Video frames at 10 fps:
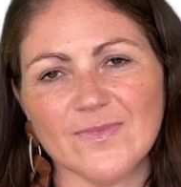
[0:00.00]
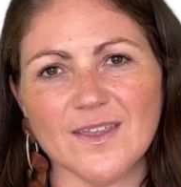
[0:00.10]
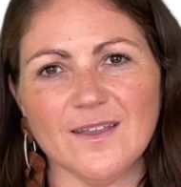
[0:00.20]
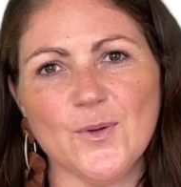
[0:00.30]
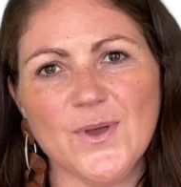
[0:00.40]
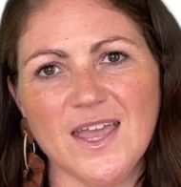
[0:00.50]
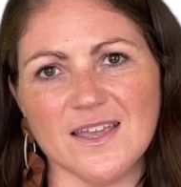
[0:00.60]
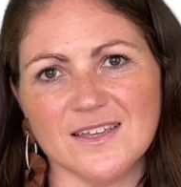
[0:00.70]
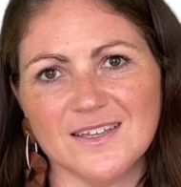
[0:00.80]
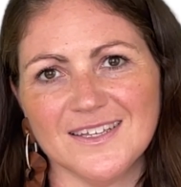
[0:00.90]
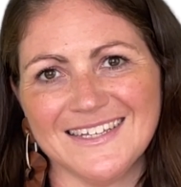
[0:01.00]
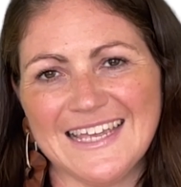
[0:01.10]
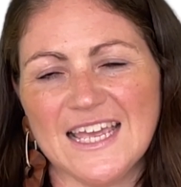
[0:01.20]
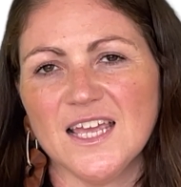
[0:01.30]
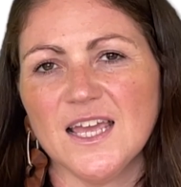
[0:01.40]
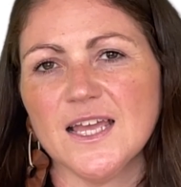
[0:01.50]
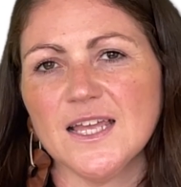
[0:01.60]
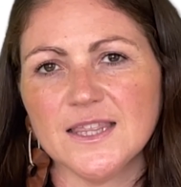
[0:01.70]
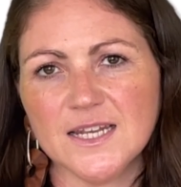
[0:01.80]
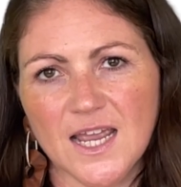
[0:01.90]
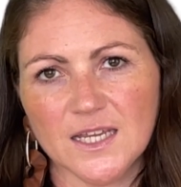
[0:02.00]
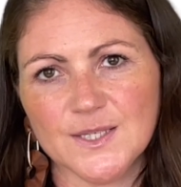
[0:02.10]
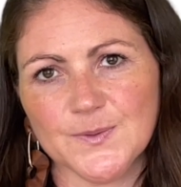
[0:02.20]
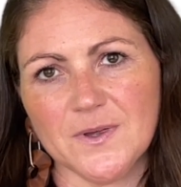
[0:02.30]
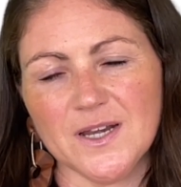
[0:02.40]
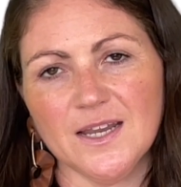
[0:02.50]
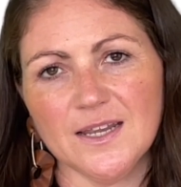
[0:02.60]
Okay, the next one